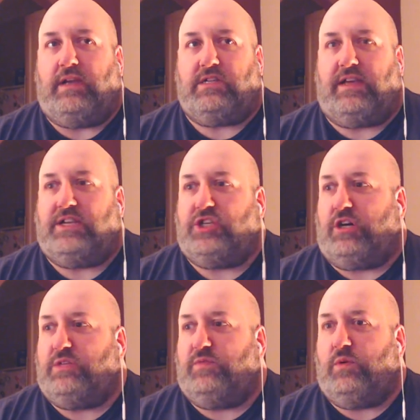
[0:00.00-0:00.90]
so they
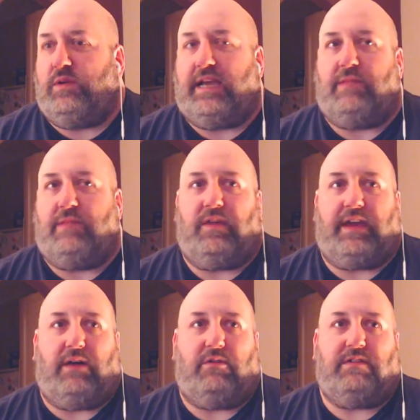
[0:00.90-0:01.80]
charge forward and get them on the
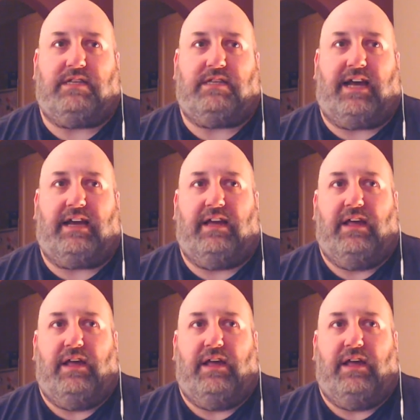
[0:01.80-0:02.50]
counter attack.